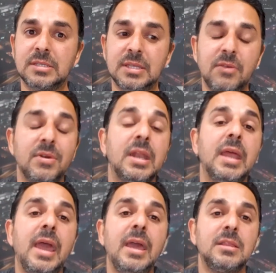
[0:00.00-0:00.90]
7, and
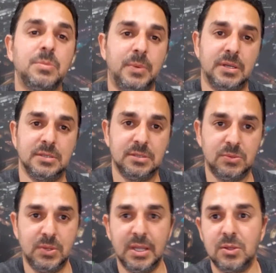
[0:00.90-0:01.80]
8 months
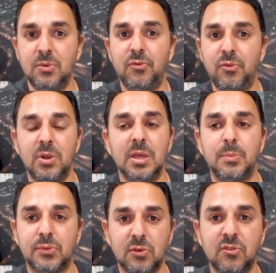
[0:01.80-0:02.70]
to get fully
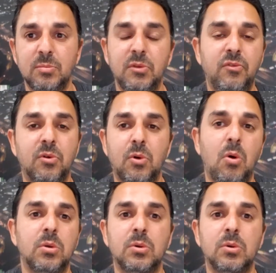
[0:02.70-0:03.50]
approved before owner